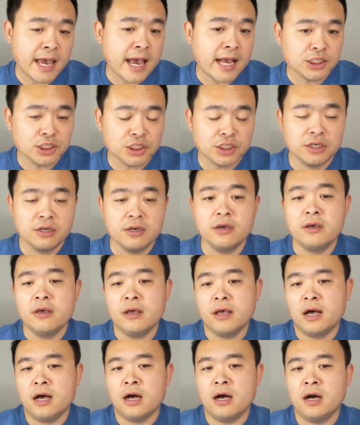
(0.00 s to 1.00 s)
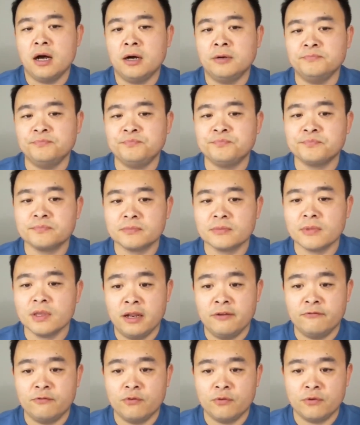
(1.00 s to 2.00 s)
cash.
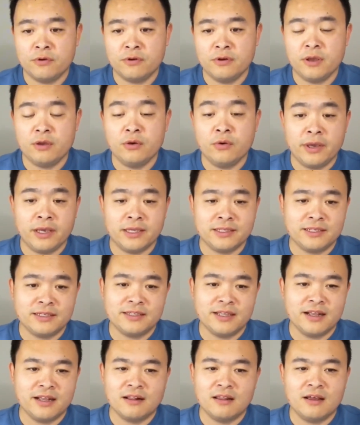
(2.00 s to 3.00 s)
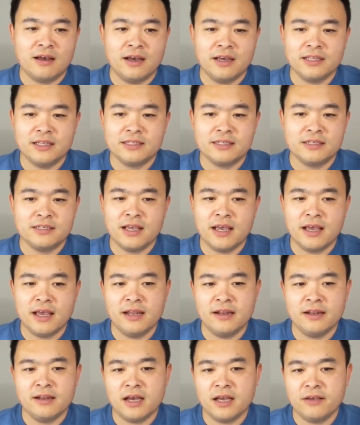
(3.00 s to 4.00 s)
And for your existing clients,
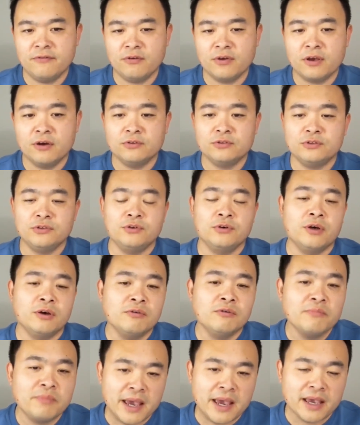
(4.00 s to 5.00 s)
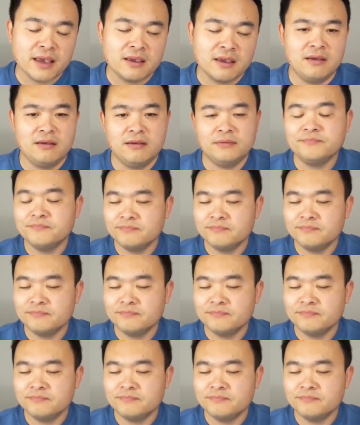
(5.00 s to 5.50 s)
and if you go to your own bank,